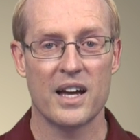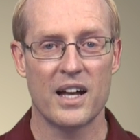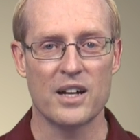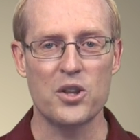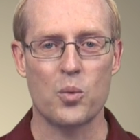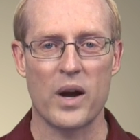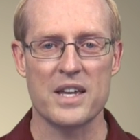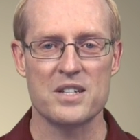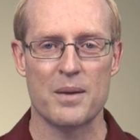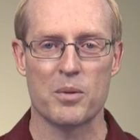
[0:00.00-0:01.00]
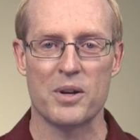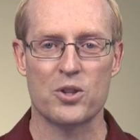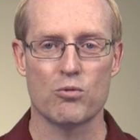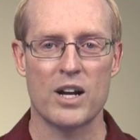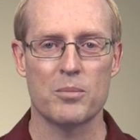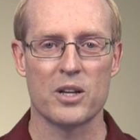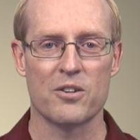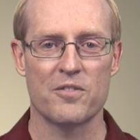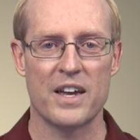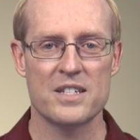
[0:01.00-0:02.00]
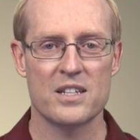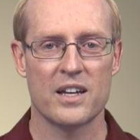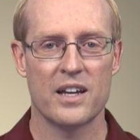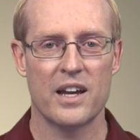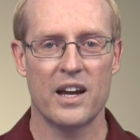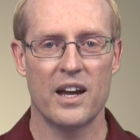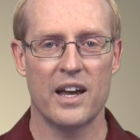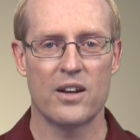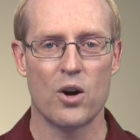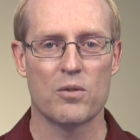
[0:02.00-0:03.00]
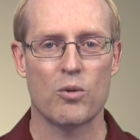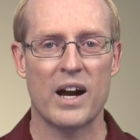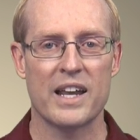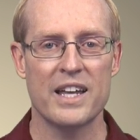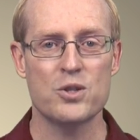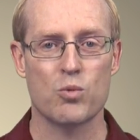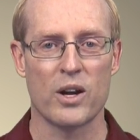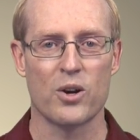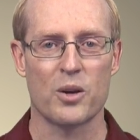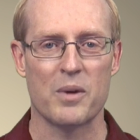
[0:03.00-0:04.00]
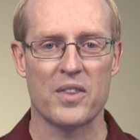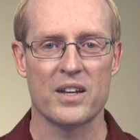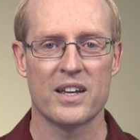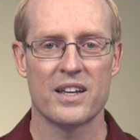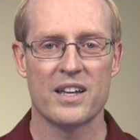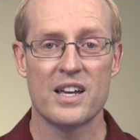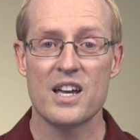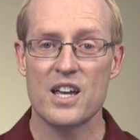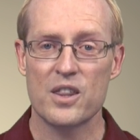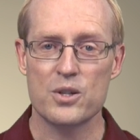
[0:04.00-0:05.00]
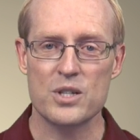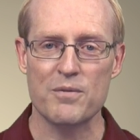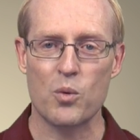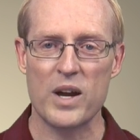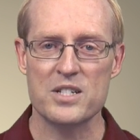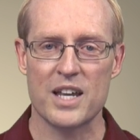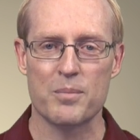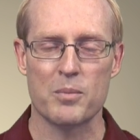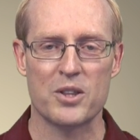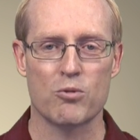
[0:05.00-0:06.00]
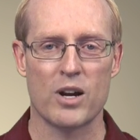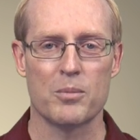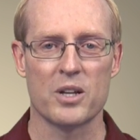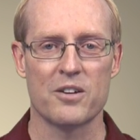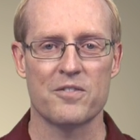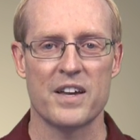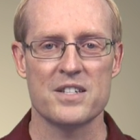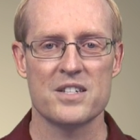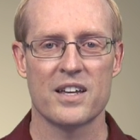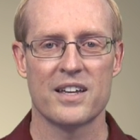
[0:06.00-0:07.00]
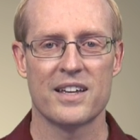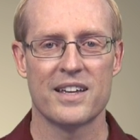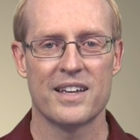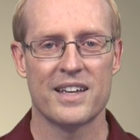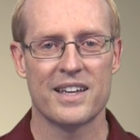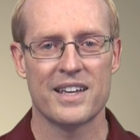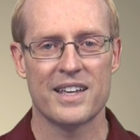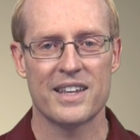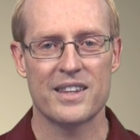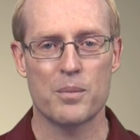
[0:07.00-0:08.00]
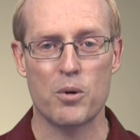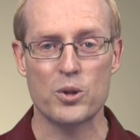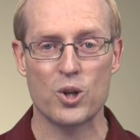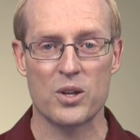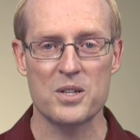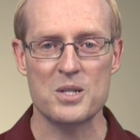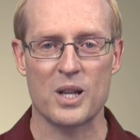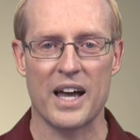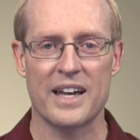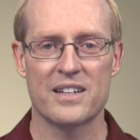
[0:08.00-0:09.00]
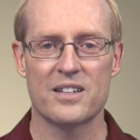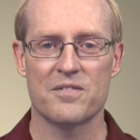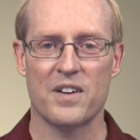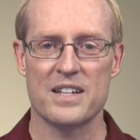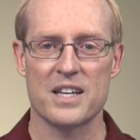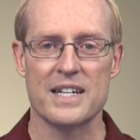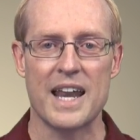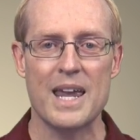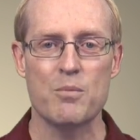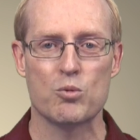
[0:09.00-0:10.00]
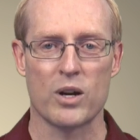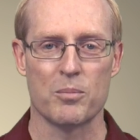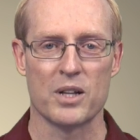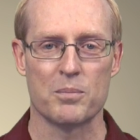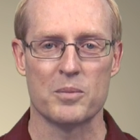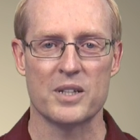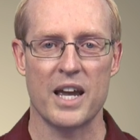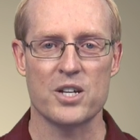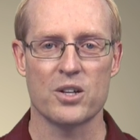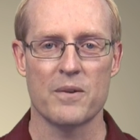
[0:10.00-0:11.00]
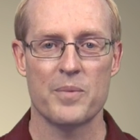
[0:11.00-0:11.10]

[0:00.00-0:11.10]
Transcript: Another way is to implement the runnable interface and override its run hook method. There are several ways to implement the runnable interface. The approach shown on this slide defines a named runnable implementation,